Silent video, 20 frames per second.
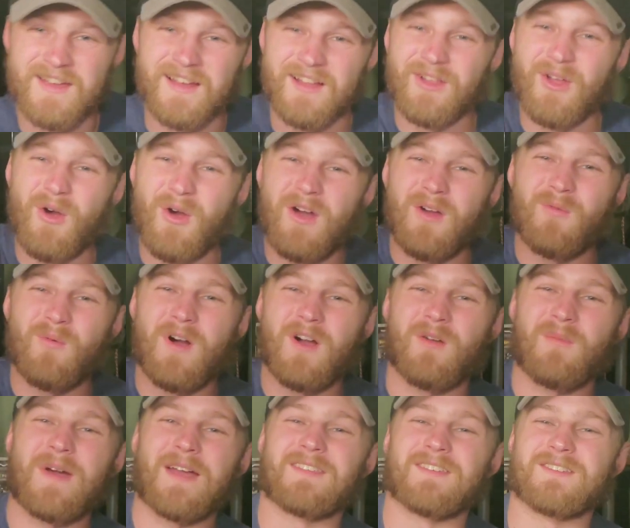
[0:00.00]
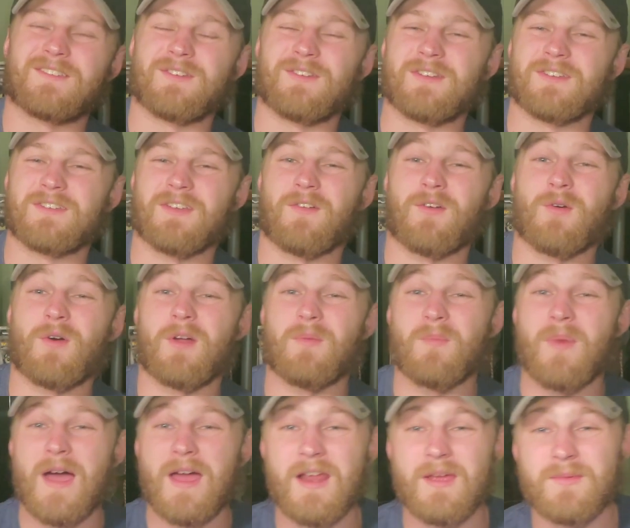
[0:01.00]
Hello and welcome back to the studios, everyone.
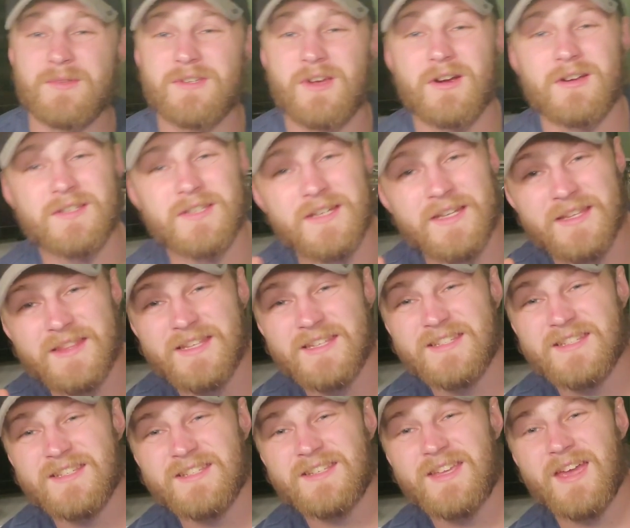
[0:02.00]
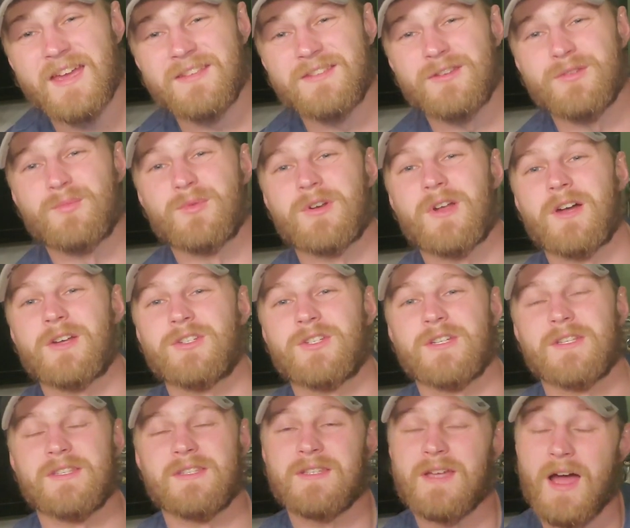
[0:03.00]
My name is Carson and this is K two
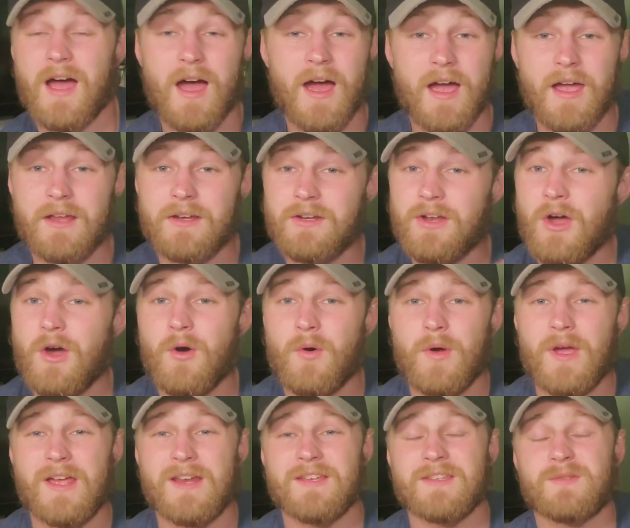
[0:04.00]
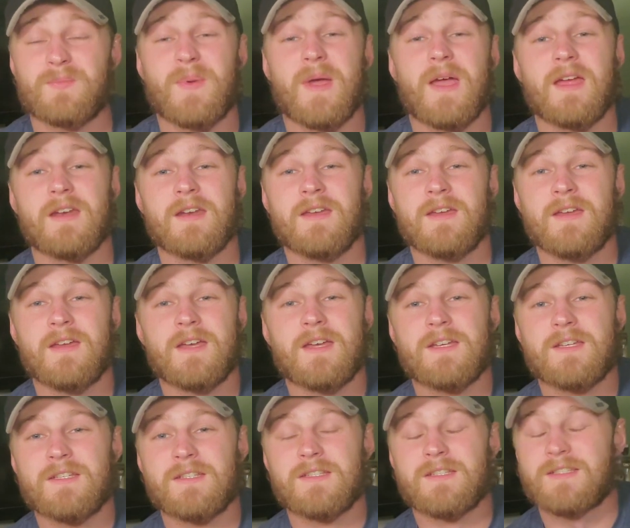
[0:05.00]
Productions. I know it has been
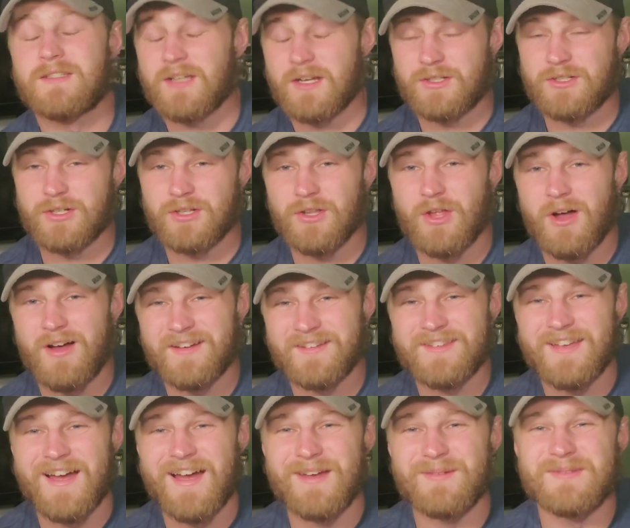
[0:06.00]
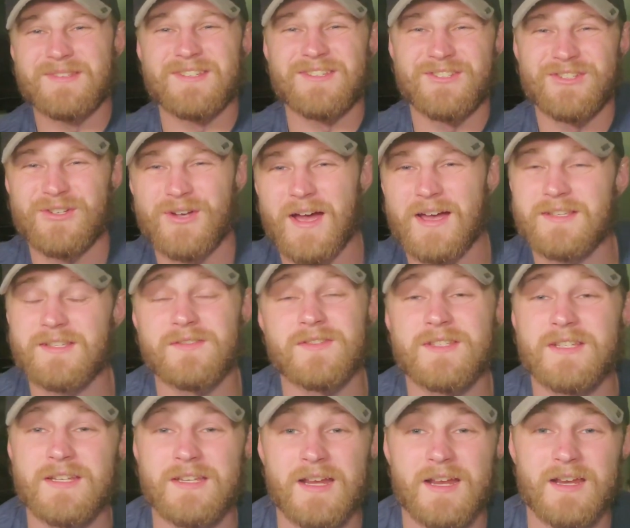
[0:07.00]
such a long time since you guys have
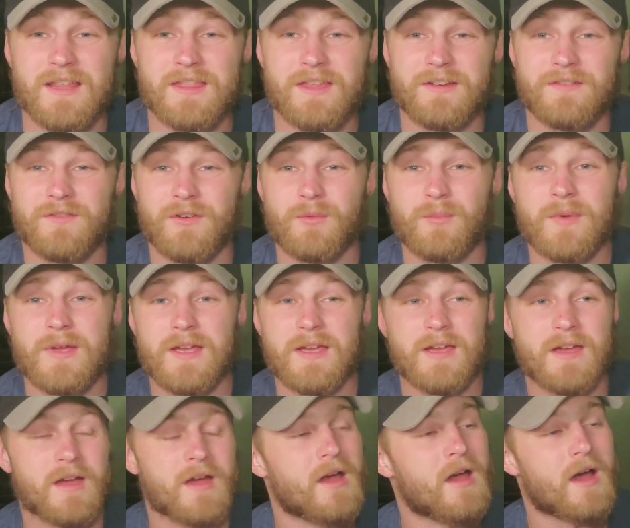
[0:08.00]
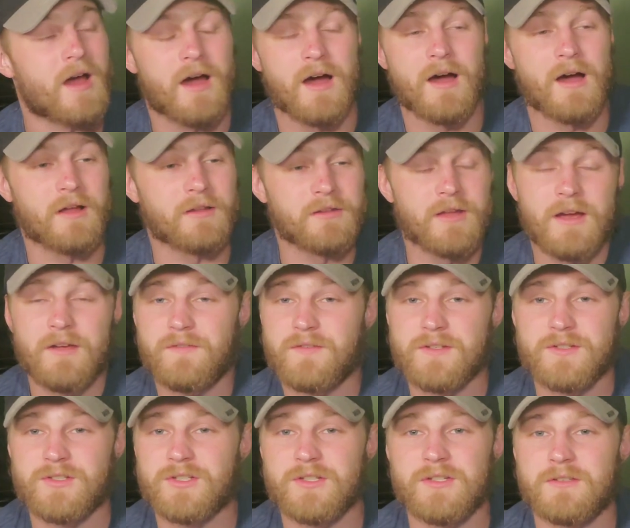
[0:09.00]
seen anything from me. Uh, life
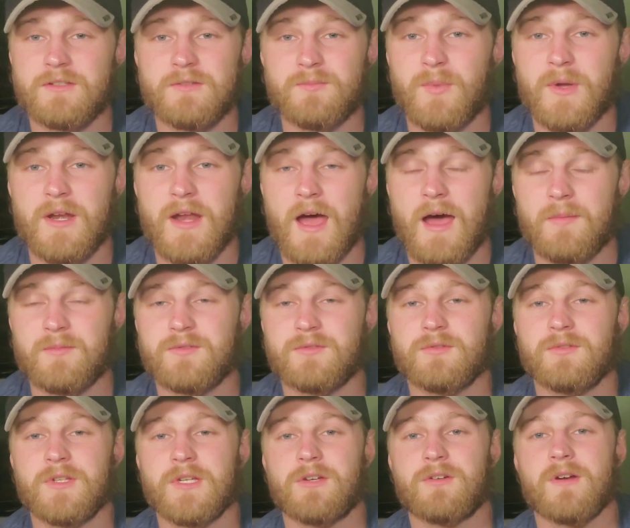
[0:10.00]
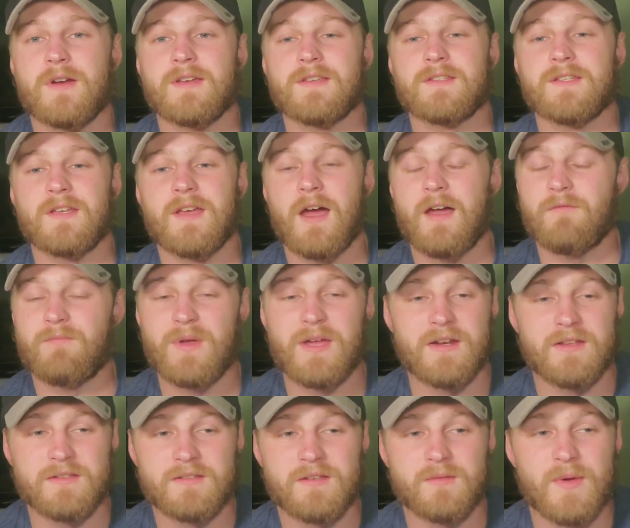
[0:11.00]
has just been absolutely crazy. I've
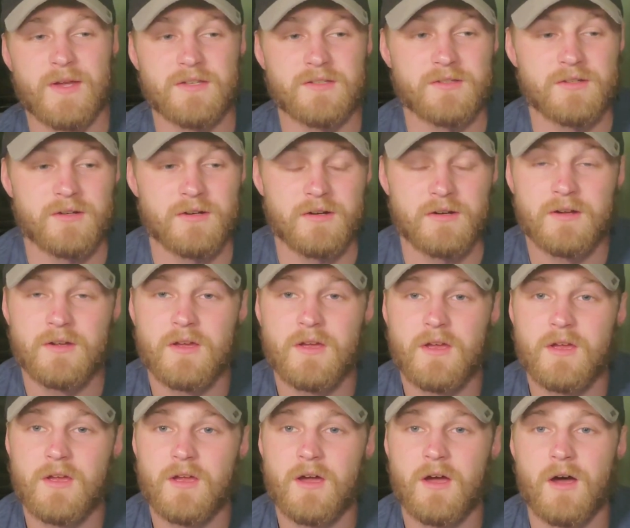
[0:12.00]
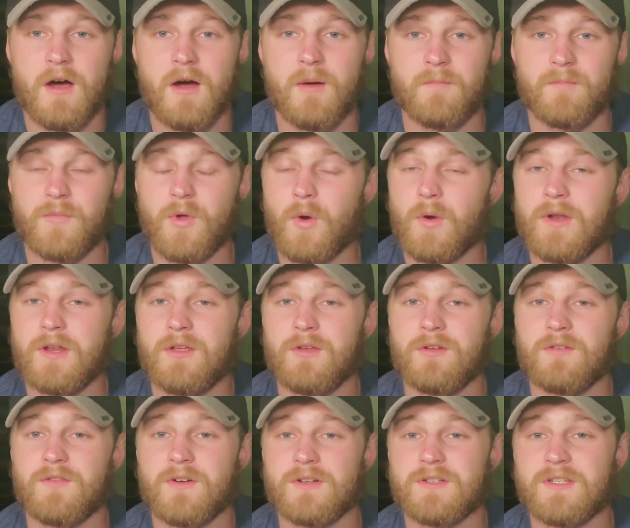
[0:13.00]
been in semester, um, going to
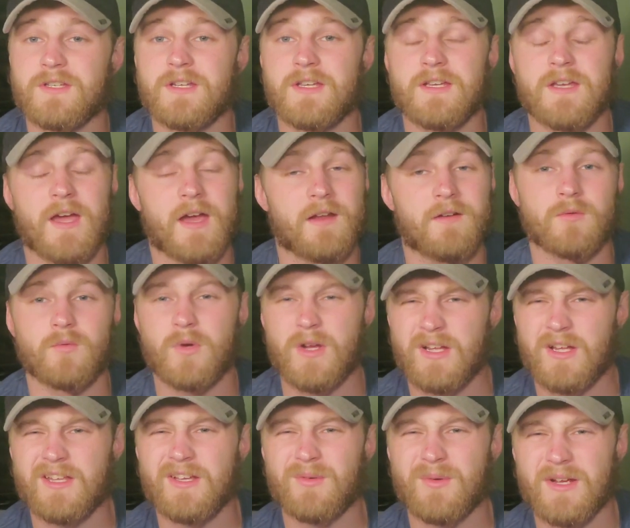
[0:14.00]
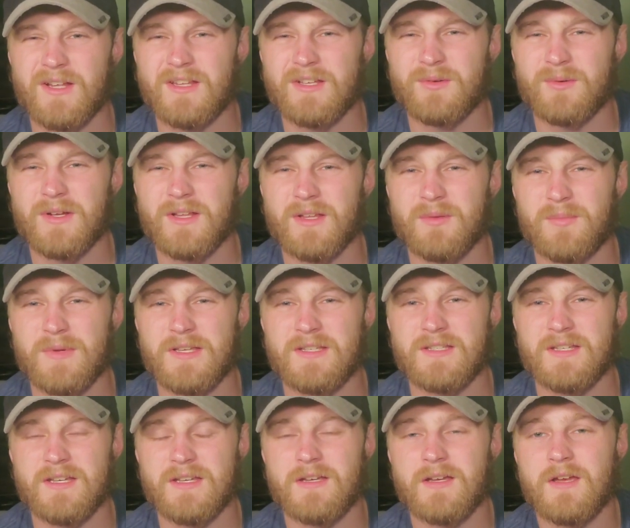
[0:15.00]
university, and really, really, really
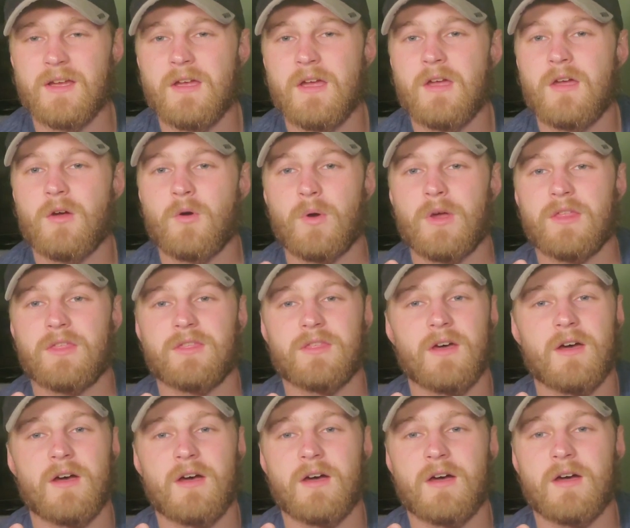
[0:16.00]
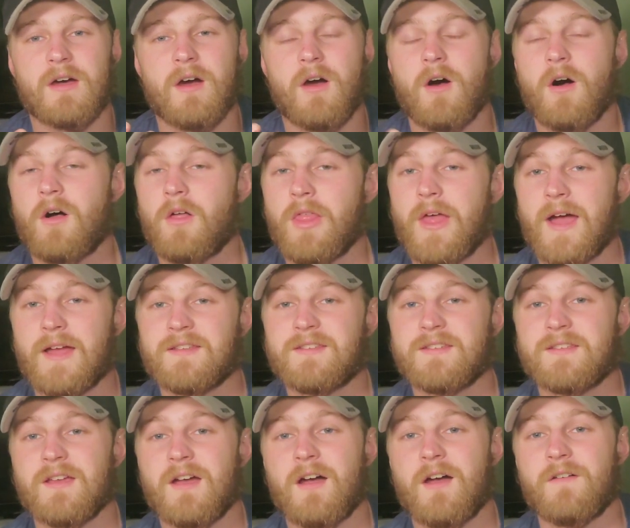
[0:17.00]
busy with uh, all that
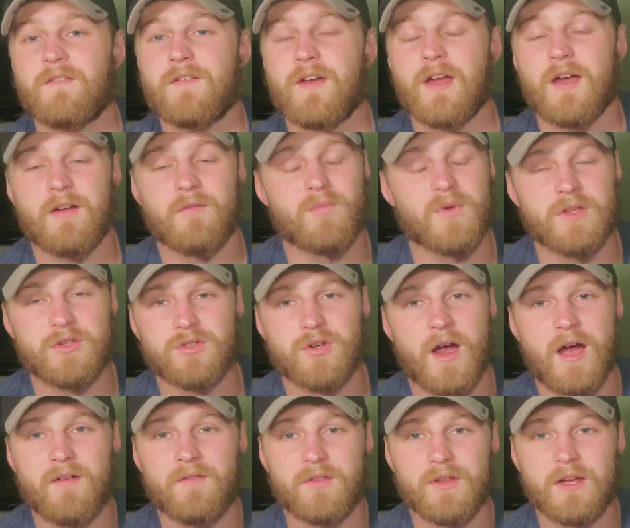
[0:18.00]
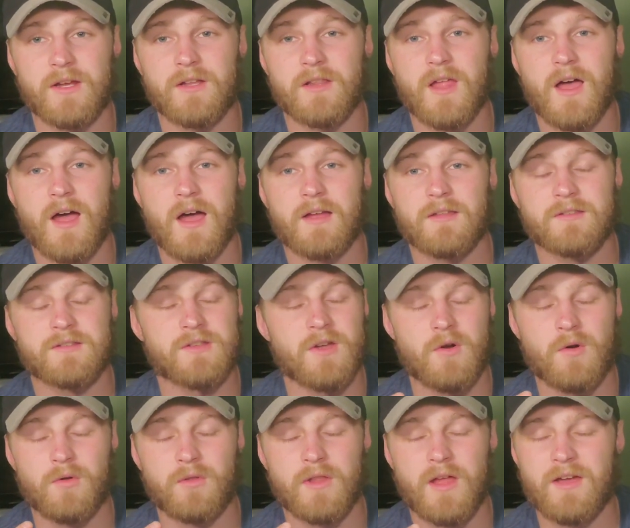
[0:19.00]
stuff. And I've been traveling a lot,
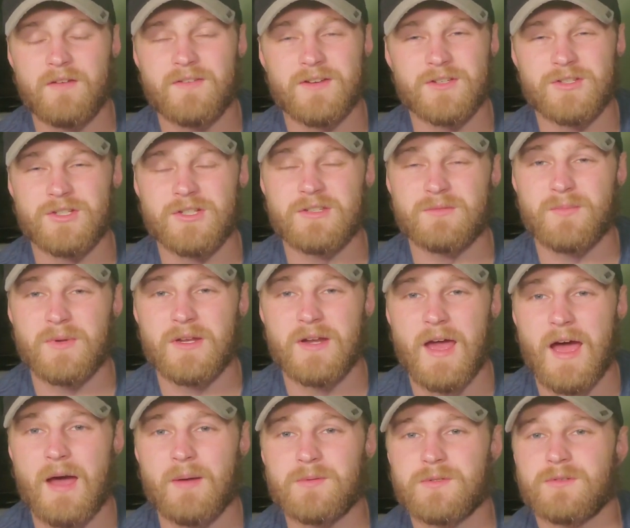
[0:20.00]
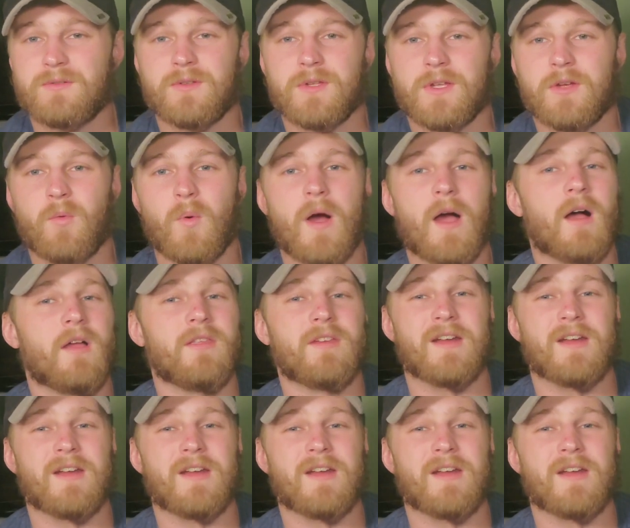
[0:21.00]
so life has just been absolutely wild.